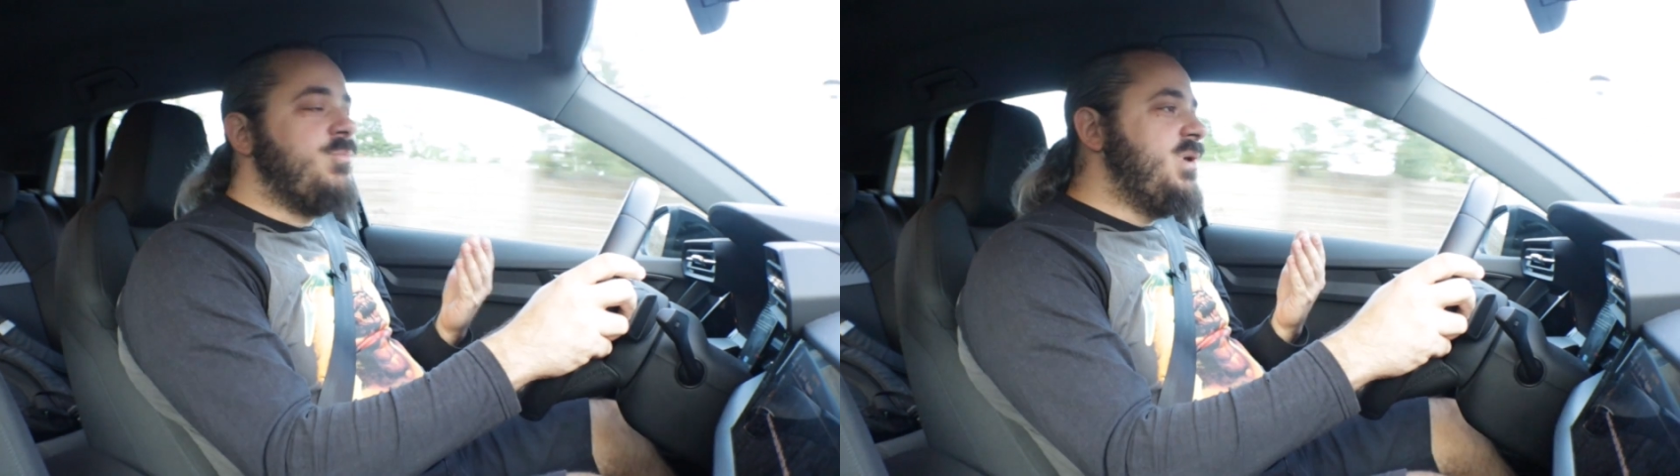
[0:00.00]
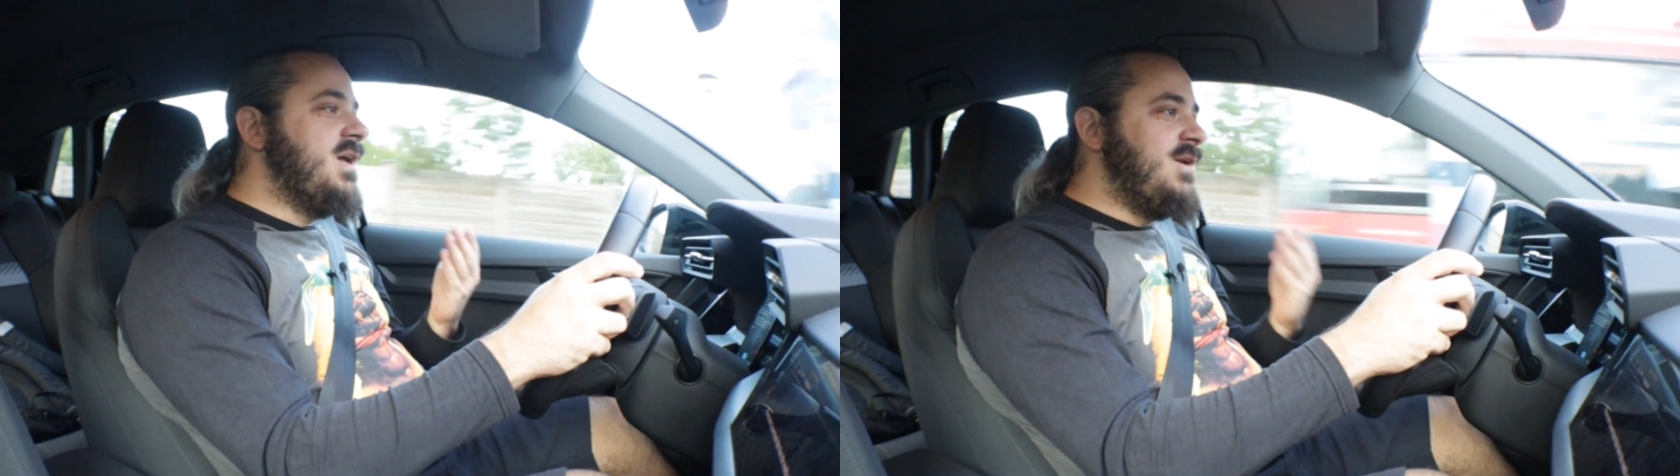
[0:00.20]
to
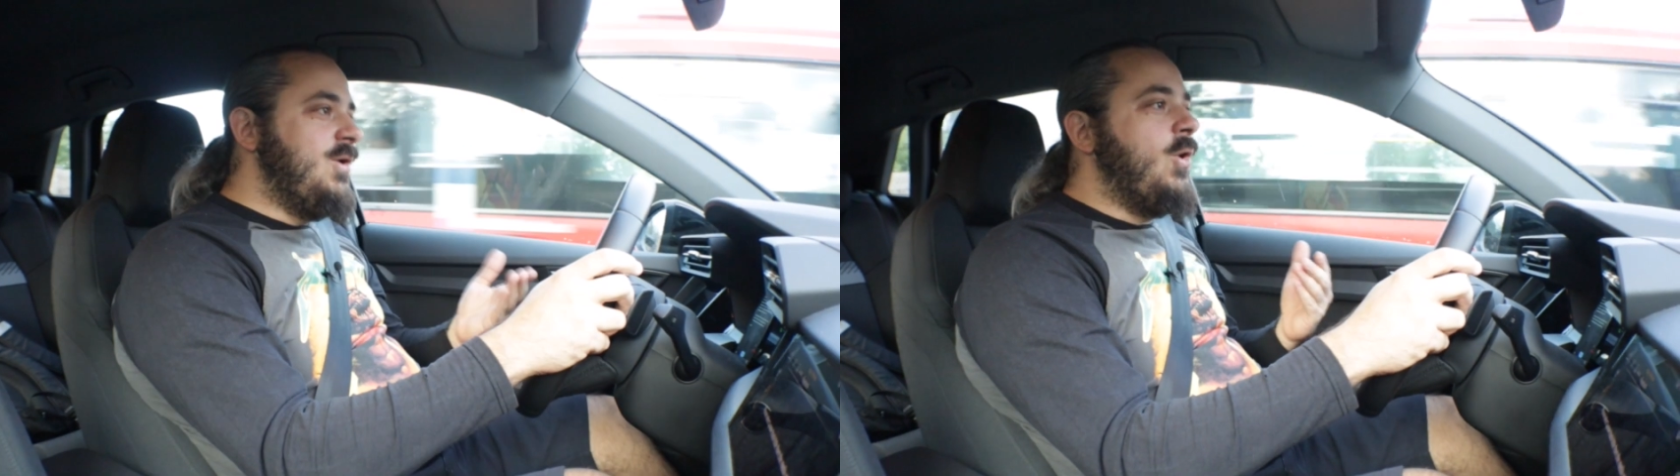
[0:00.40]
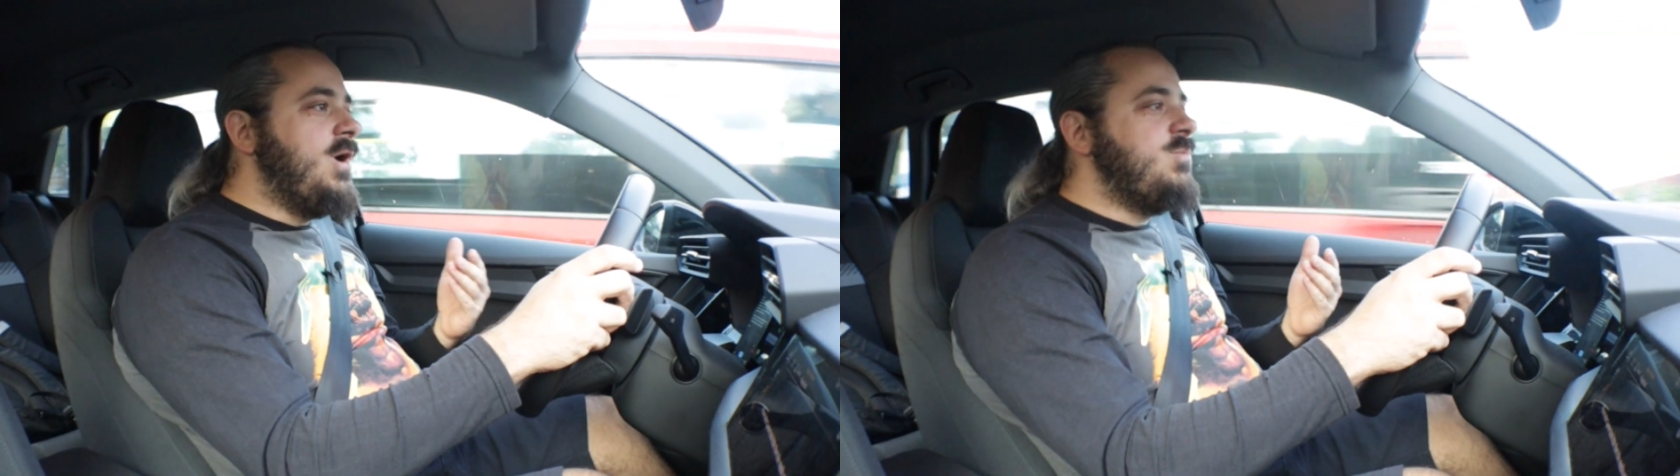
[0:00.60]
be
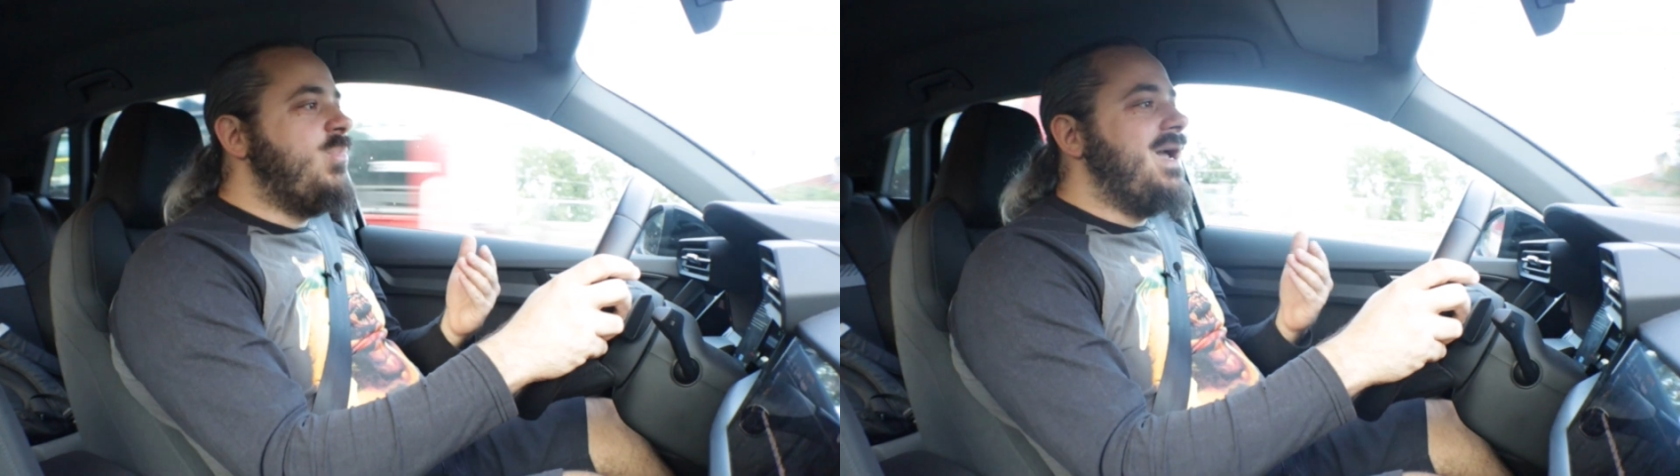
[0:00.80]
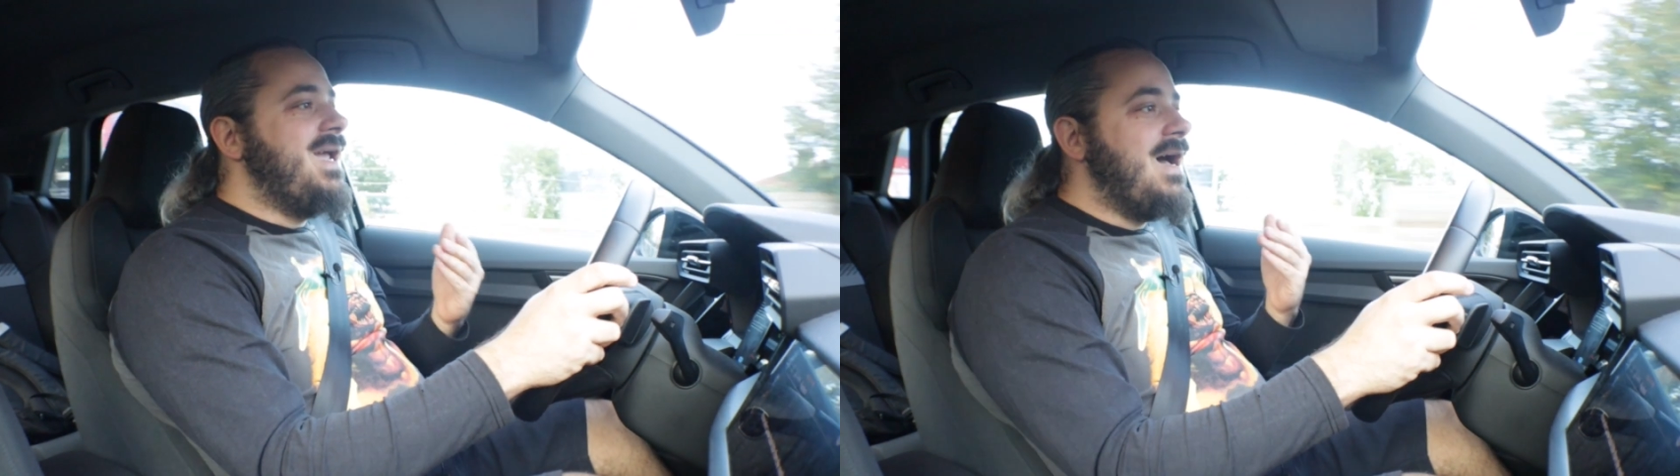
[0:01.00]
annoyed
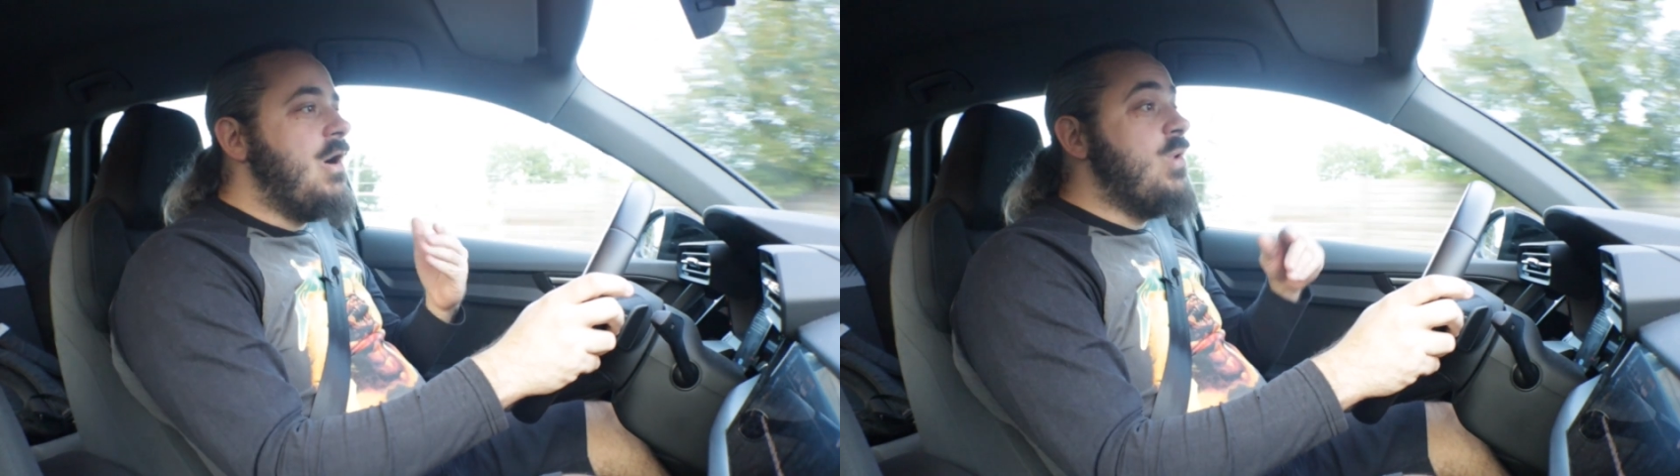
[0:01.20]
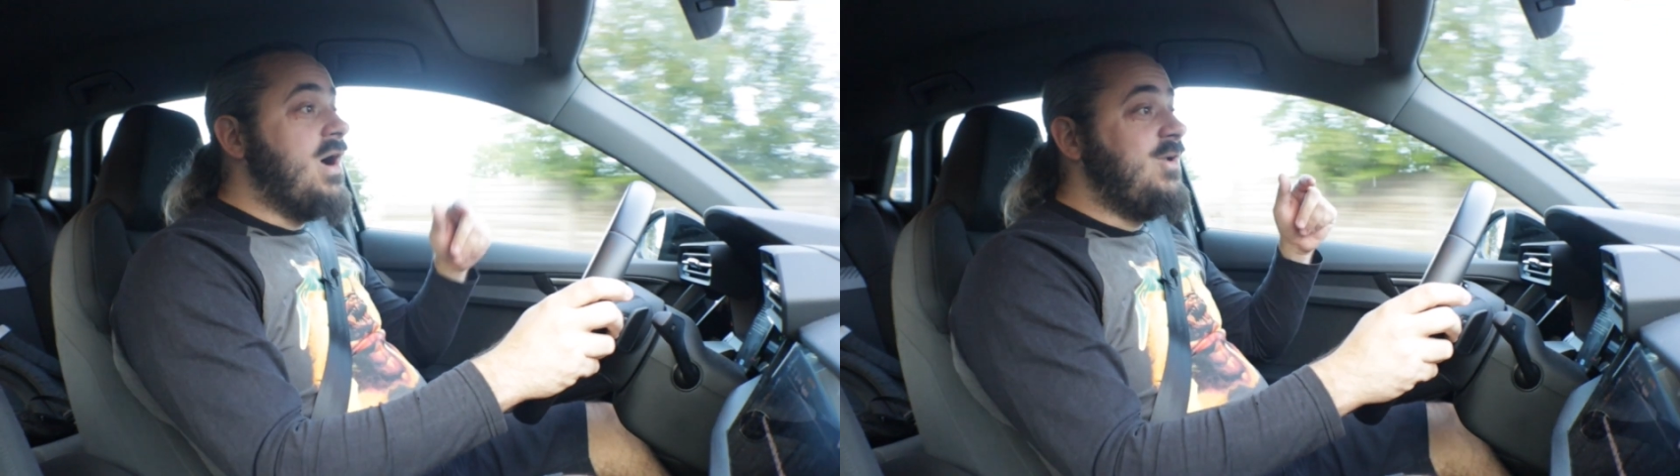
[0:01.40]
by
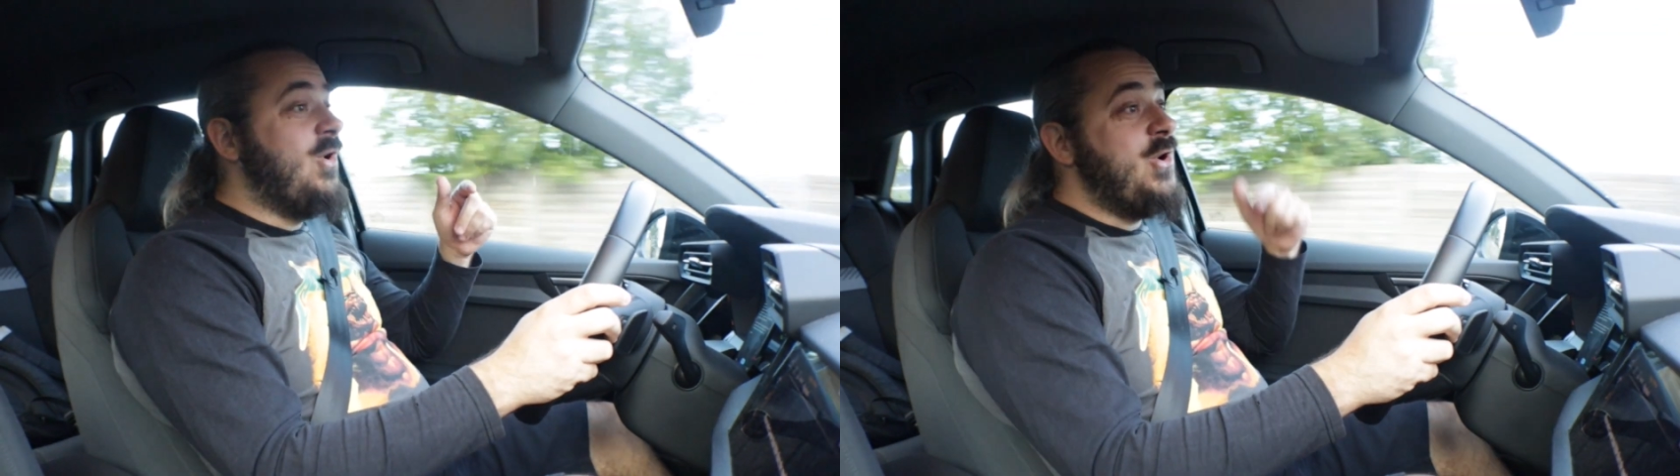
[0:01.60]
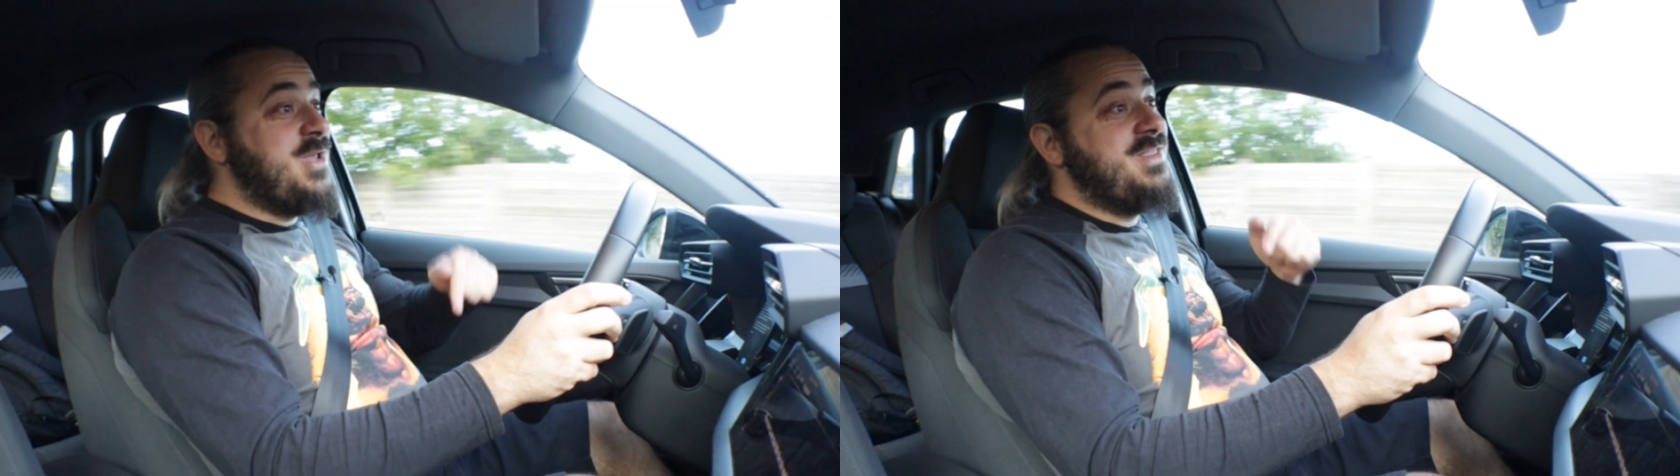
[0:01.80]
how
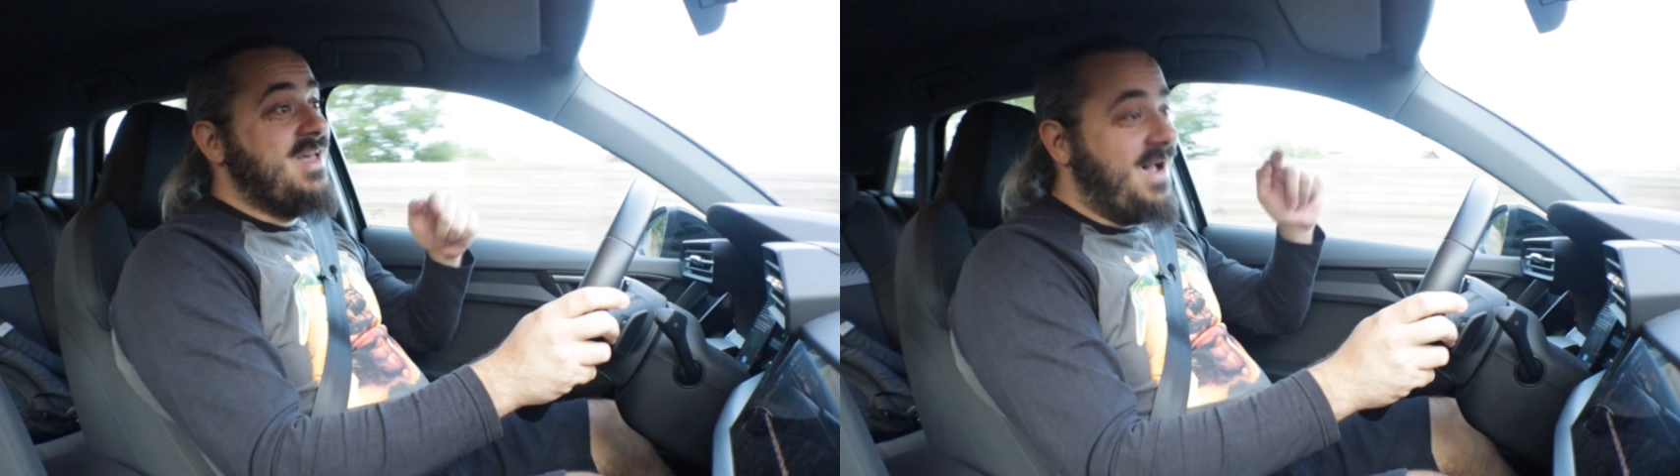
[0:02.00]
annoyed